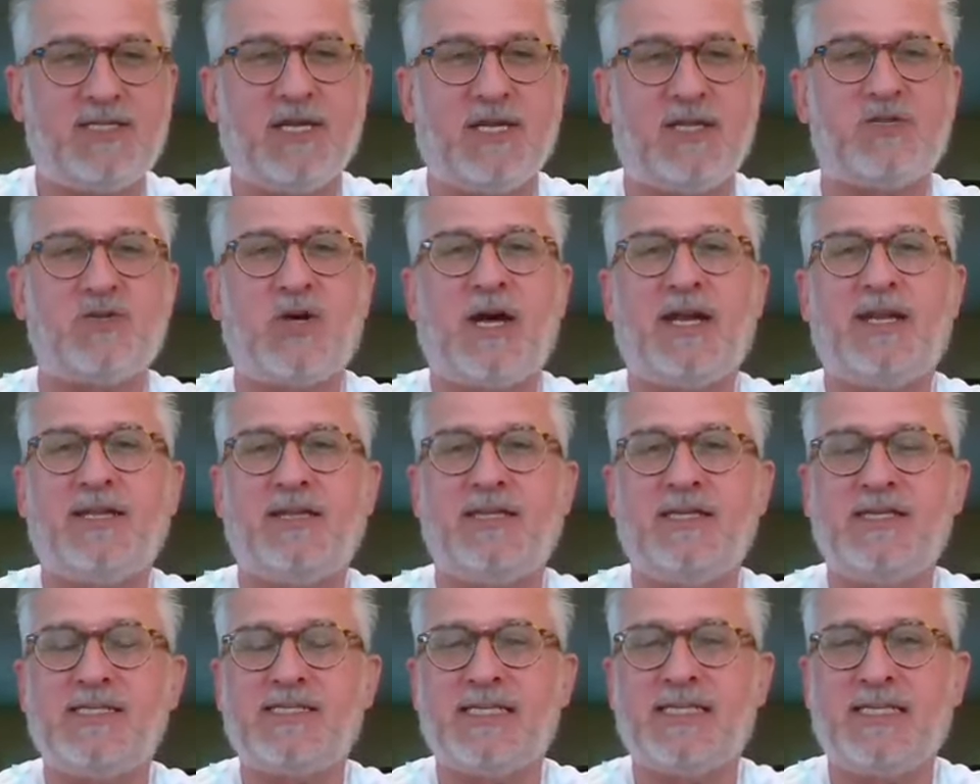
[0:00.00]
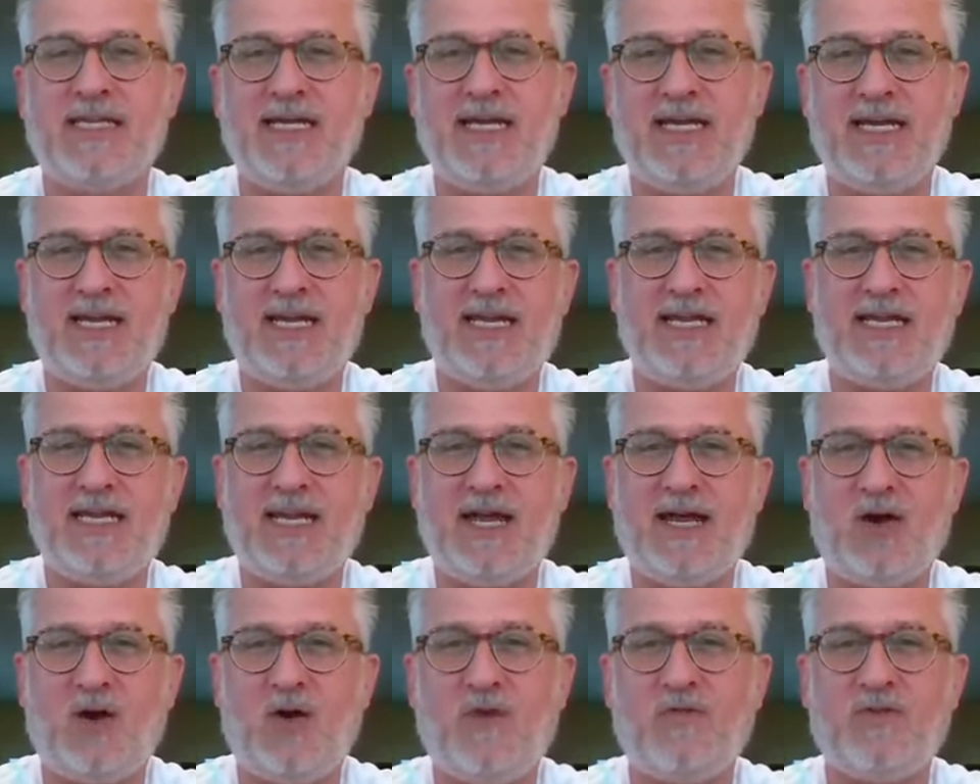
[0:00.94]
Going to try to listen in
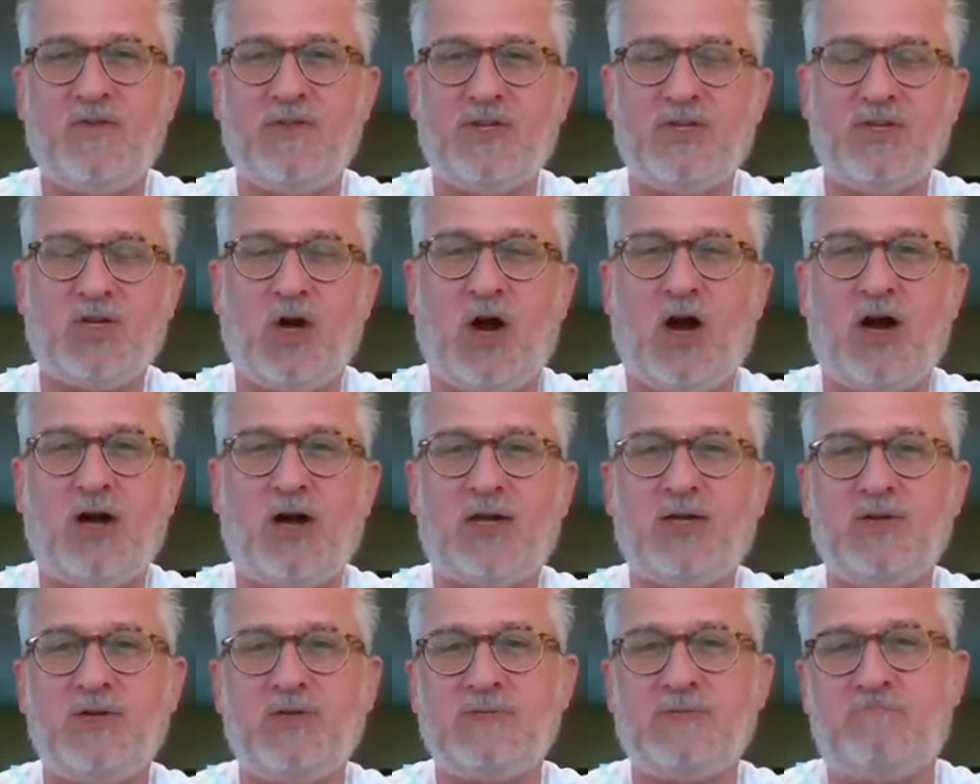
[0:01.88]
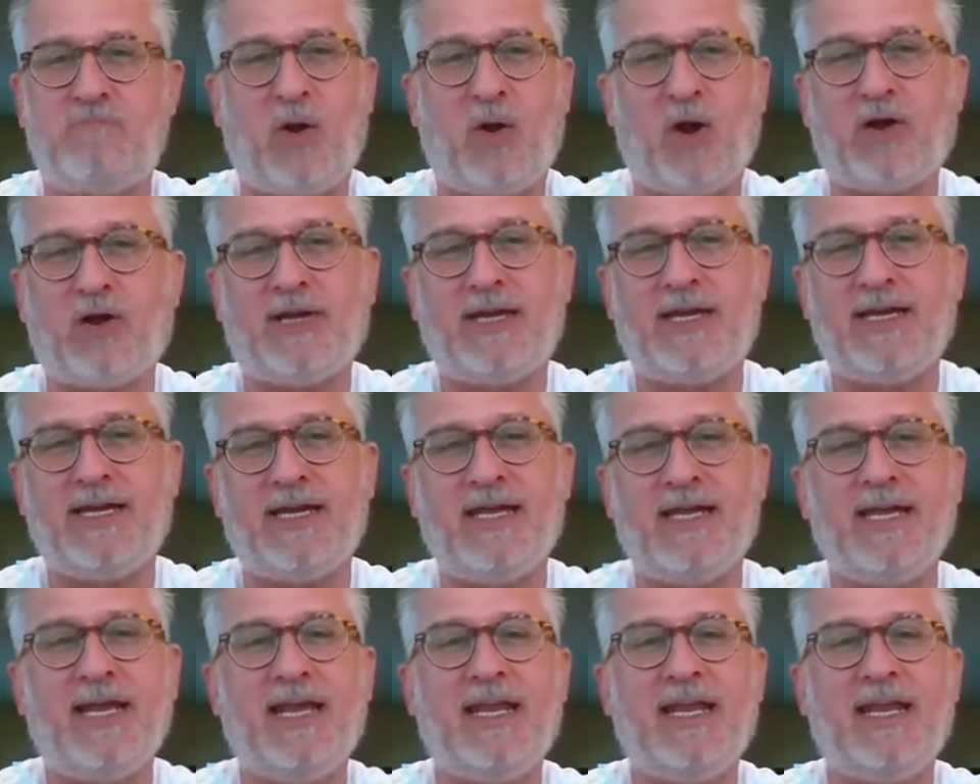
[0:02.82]
over the dog who's barking at